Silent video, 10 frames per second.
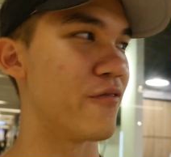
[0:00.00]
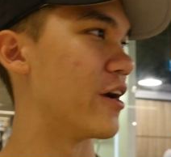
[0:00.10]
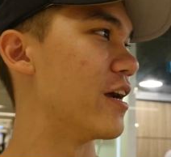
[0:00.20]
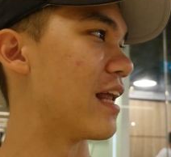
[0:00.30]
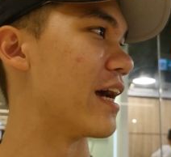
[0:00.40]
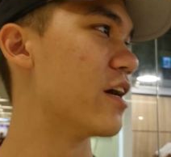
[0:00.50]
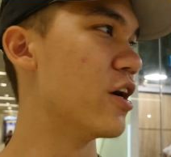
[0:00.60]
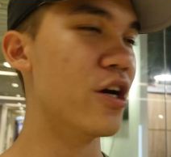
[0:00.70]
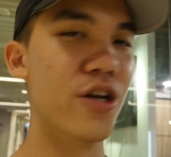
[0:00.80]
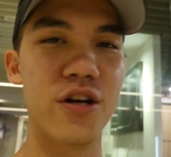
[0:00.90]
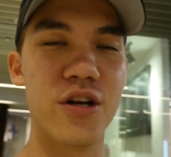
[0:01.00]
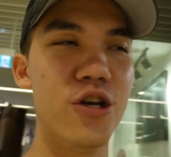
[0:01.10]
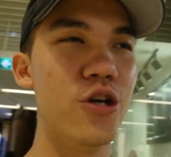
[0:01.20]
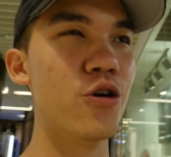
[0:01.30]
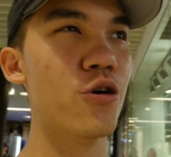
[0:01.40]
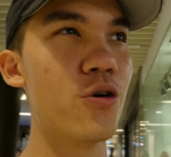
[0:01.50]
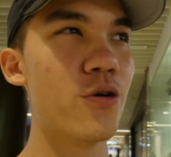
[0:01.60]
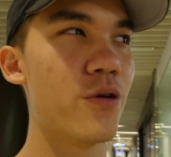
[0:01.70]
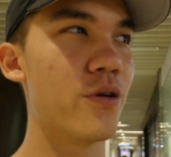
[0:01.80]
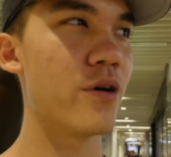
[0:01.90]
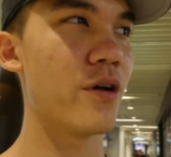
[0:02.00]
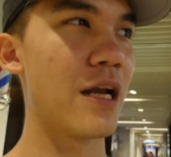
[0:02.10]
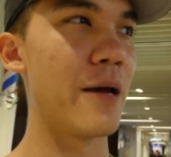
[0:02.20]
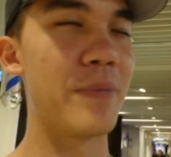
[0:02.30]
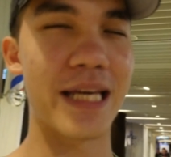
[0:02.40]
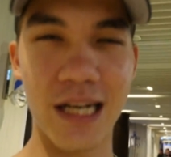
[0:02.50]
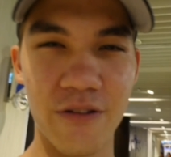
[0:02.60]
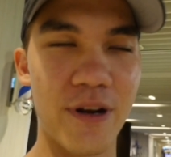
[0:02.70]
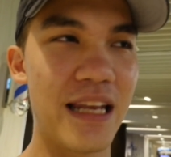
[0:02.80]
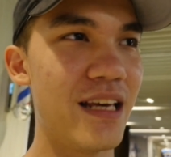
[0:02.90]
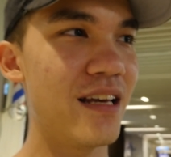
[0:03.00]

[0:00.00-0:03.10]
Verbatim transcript: very like new, like beginner friendly.